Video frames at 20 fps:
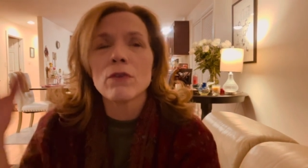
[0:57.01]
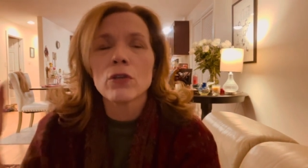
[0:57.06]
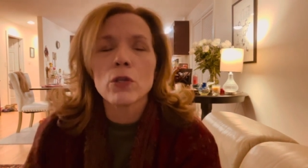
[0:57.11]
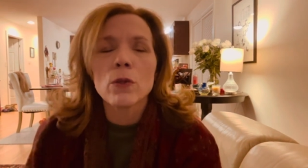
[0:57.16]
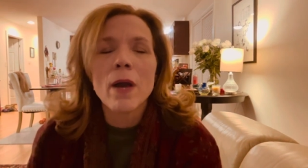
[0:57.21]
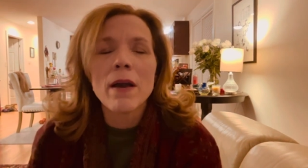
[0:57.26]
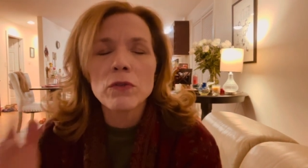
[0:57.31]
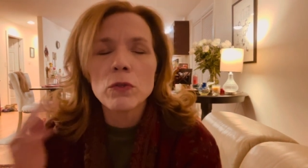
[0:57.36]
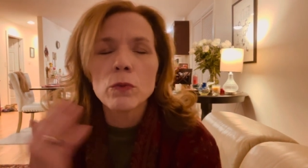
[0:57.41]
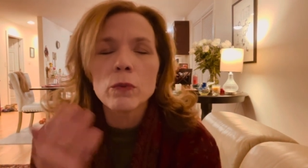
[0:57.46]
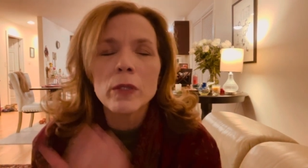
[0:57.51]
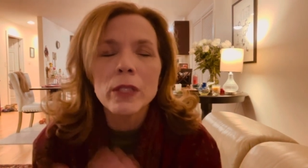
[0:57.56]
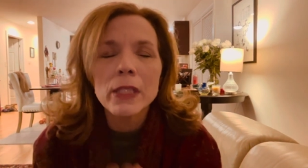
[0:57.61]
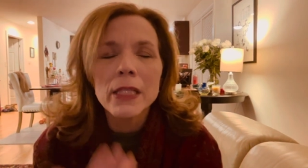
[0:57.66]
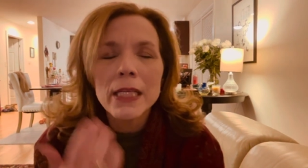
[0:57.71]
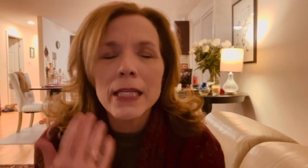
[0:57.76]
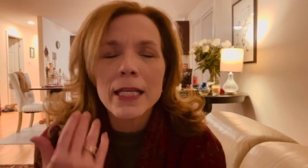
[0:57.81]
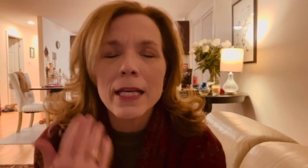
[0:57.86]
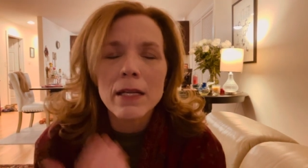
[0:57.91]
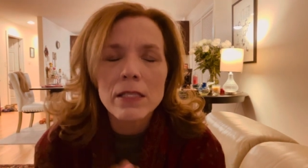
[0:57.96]
You have to
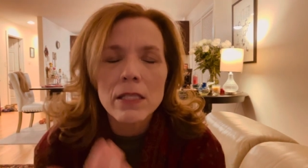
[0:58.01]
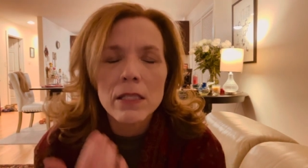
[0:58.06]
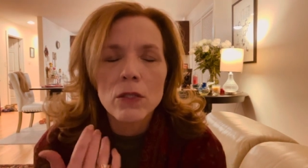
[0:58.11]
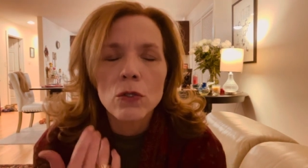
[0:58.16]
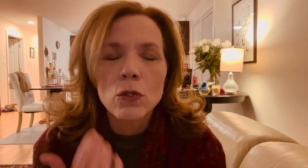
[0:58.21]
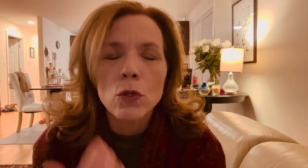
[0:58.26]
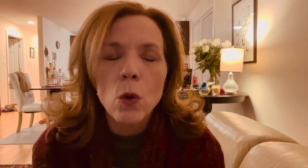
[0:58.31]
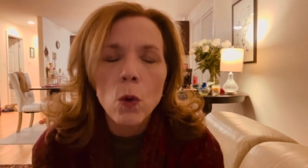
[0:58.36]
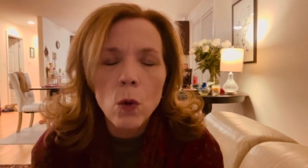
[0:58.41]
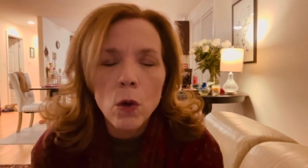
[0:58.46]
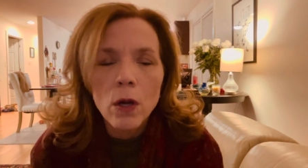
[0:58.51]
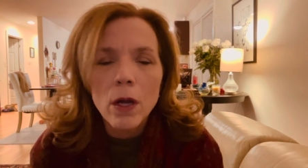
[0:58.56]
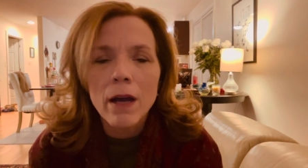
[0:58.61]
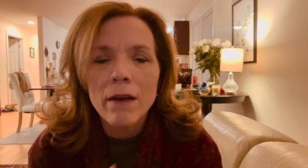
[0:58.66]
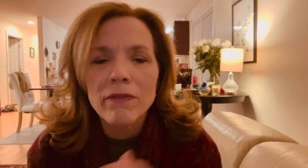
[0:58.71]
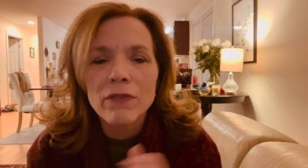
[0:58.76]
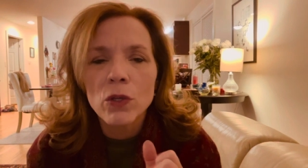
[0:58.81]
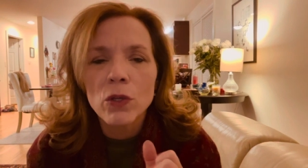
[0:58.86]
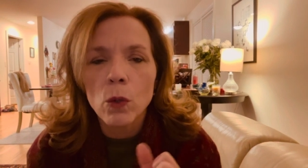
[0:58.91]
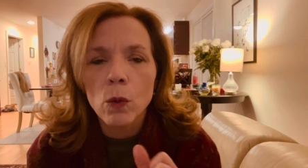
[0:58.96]
really get to the core
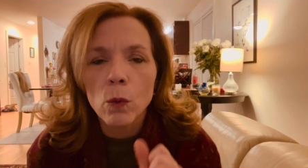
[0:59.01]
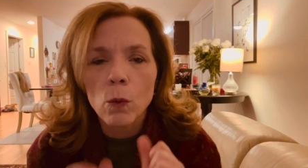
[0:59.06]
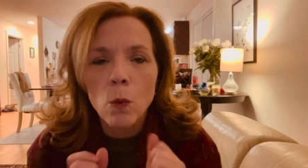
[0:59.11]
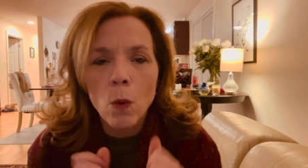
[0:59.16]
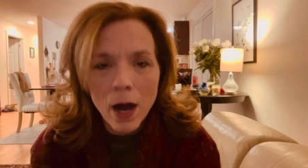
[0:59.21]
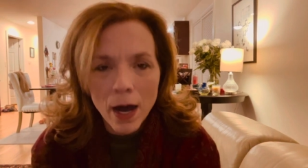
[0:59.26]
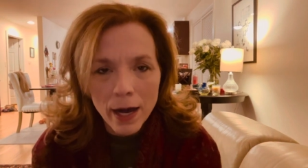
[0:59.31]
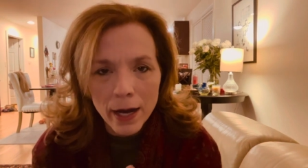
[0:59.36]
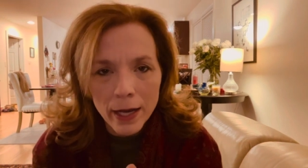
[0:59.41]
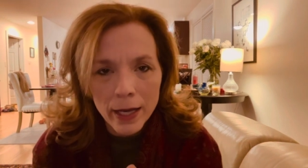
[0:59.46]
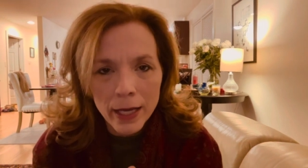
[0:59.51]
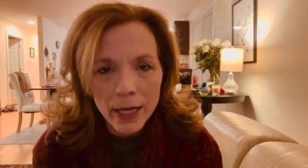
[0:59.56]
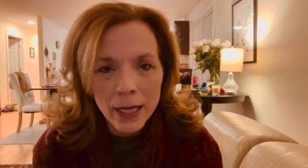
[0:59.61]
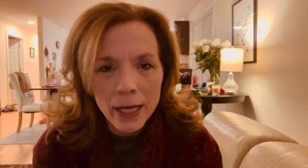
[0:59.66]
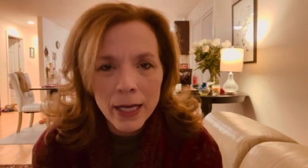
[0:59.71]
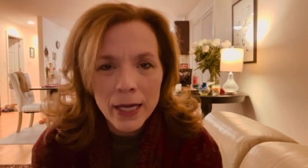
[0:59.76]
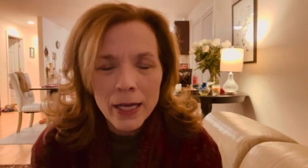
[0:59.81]
of your why.